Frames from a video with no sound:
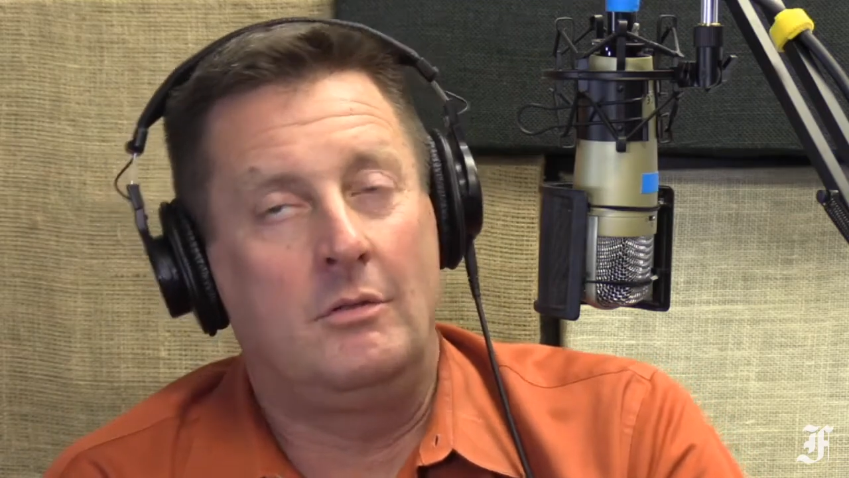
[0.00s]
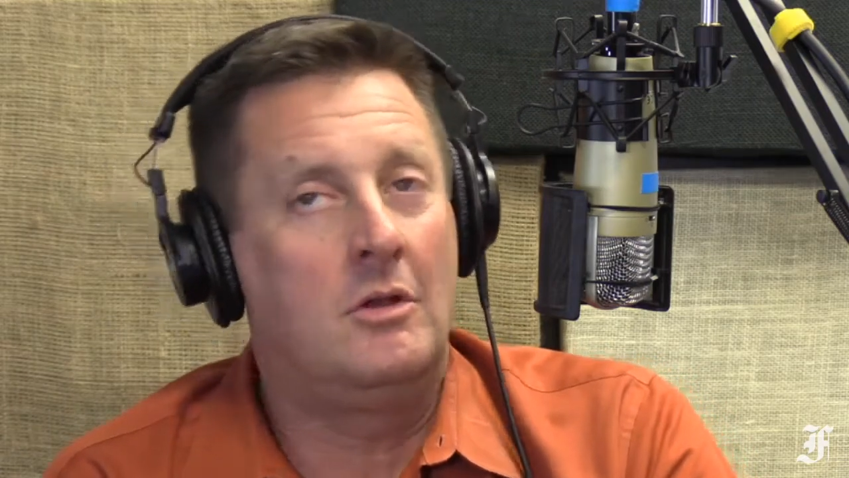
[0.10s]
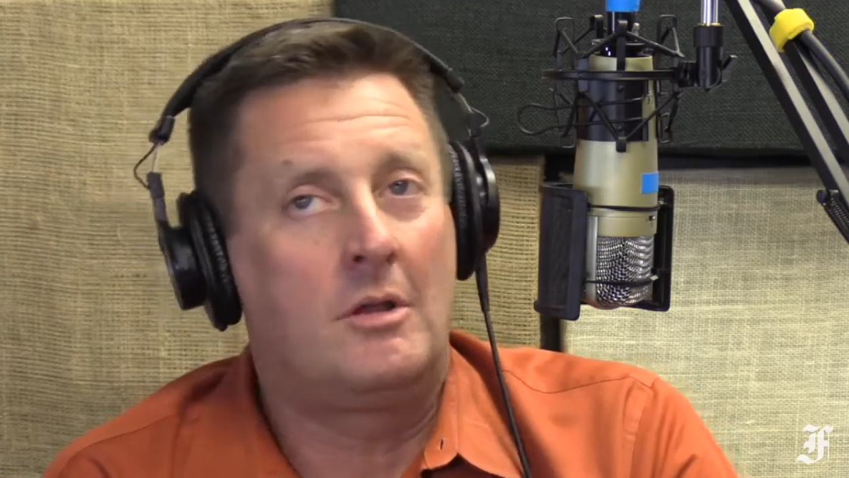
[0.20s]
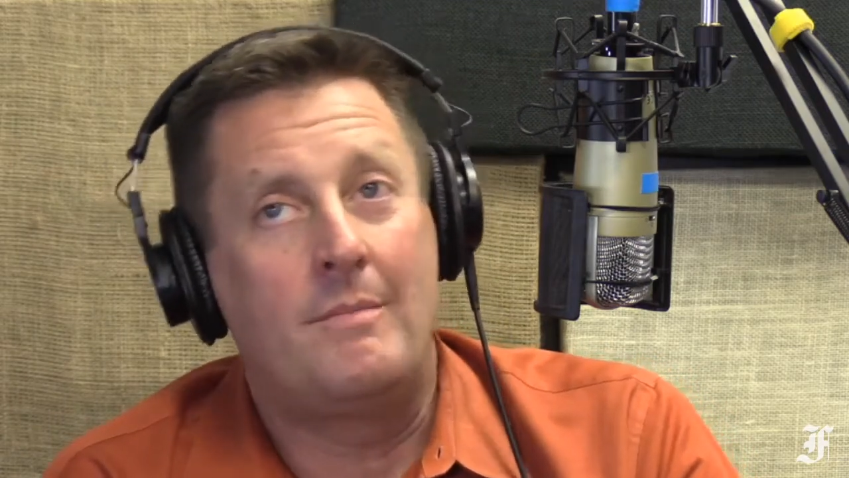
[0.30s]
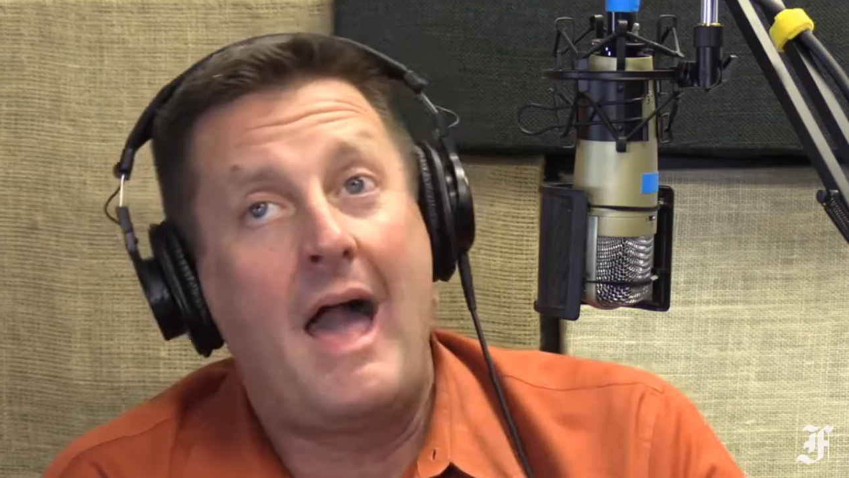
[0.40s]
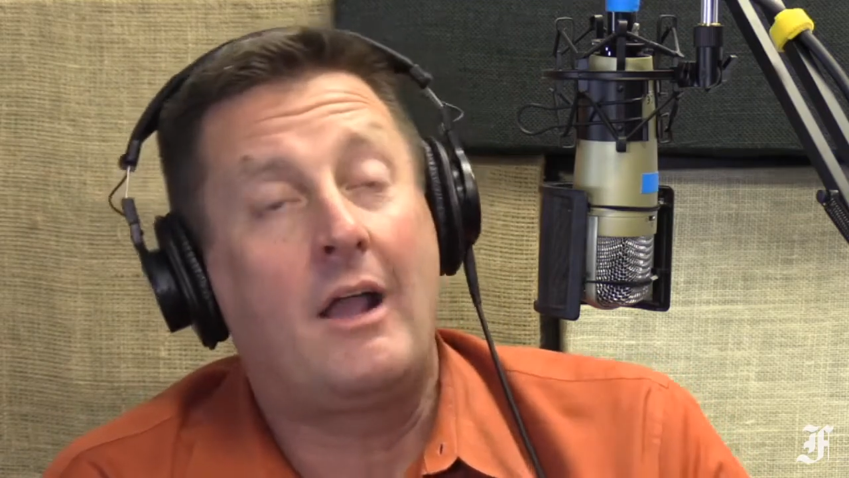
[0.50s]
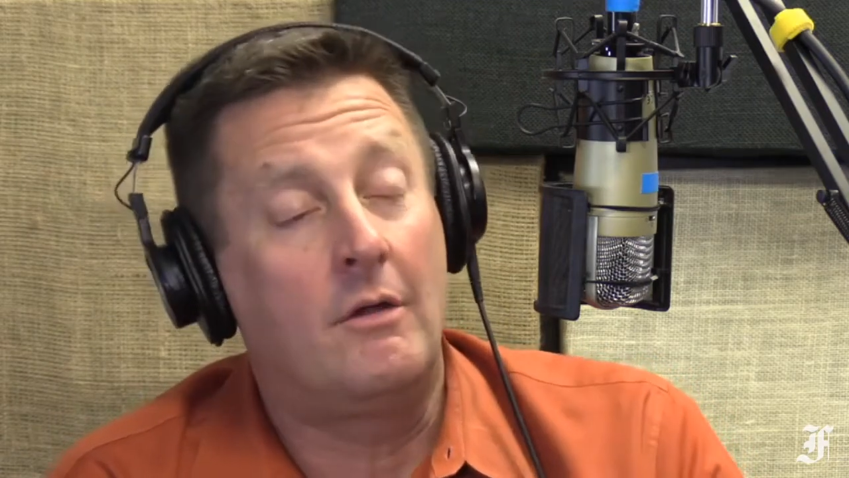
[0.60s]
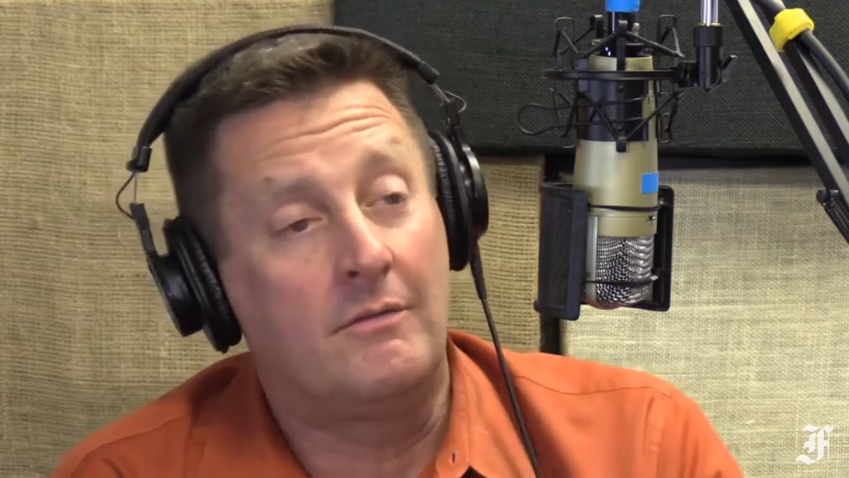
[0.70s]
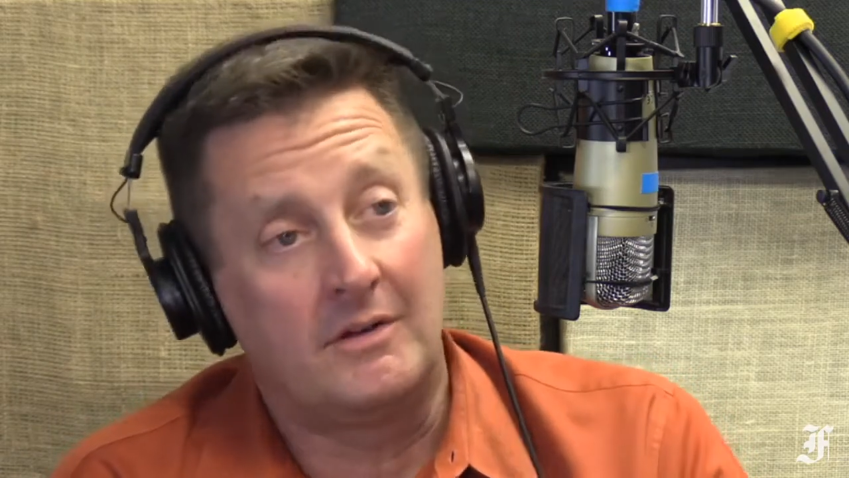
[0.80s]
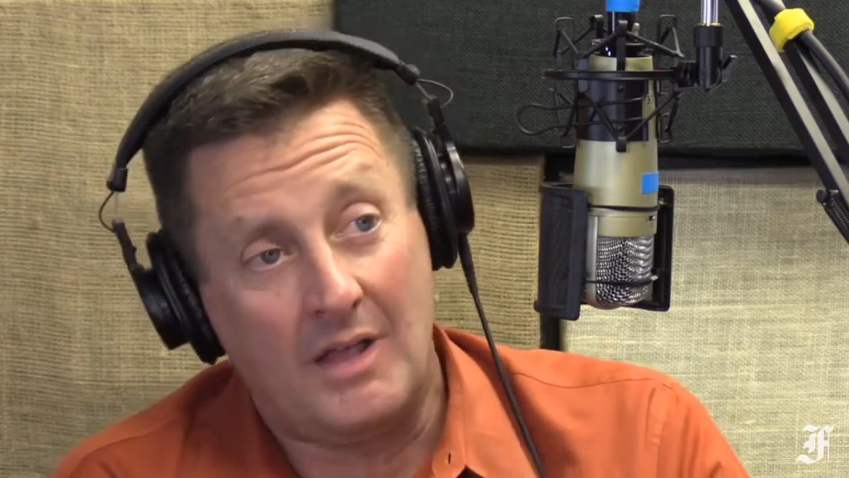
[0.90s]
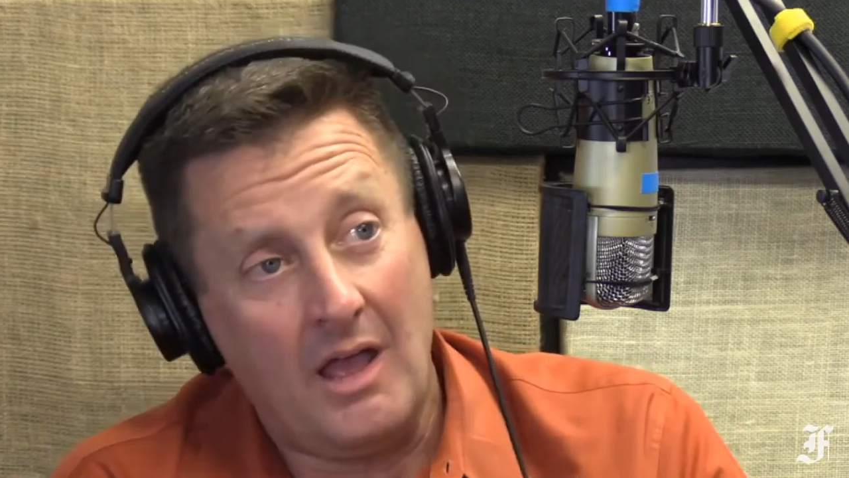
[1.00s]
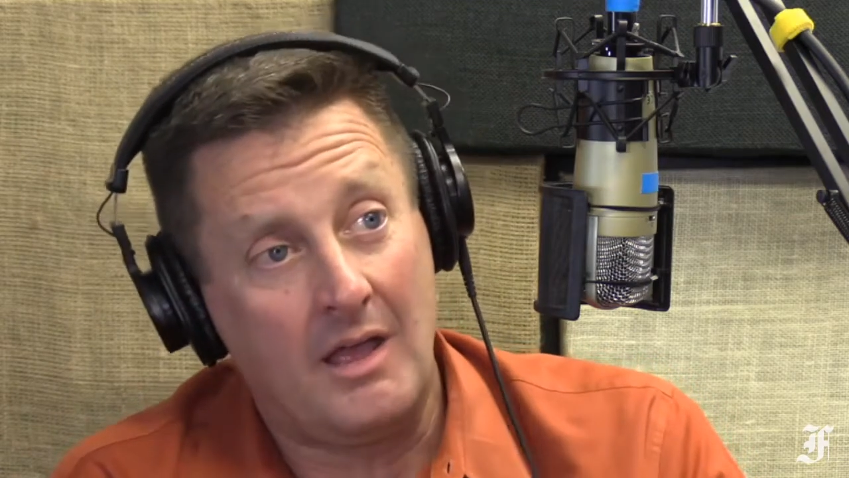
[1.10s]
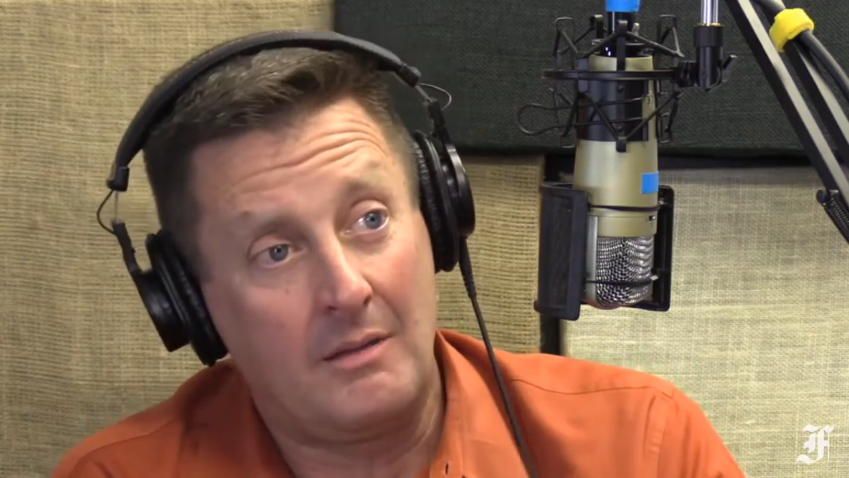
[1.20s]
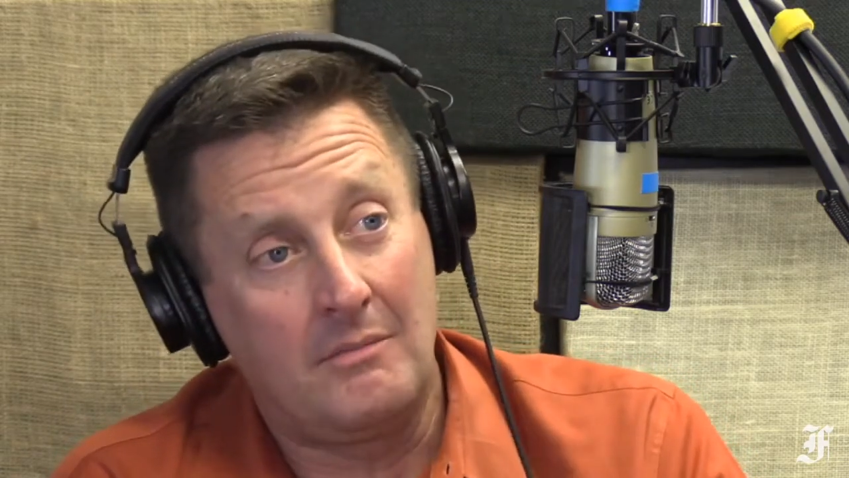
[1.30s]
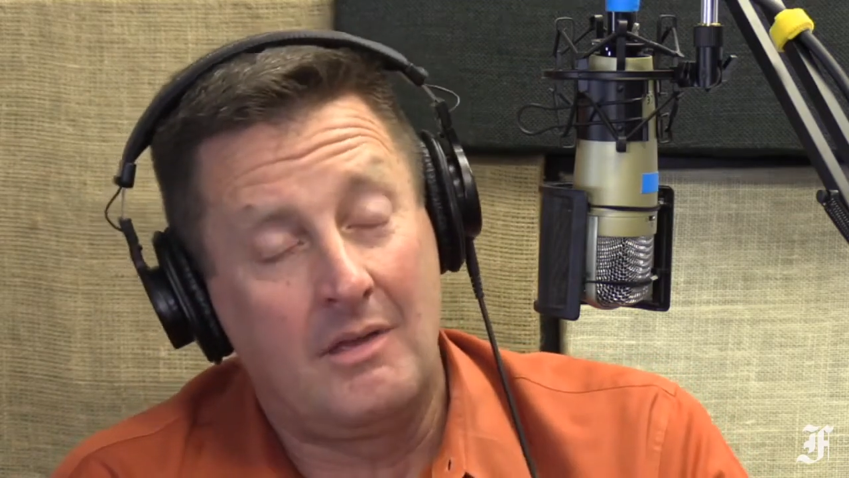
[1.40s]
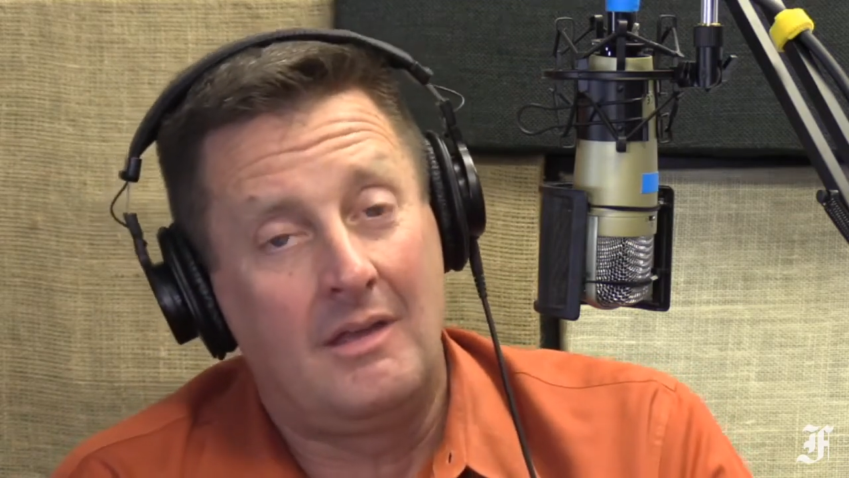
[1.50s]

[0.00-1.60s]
look back over time,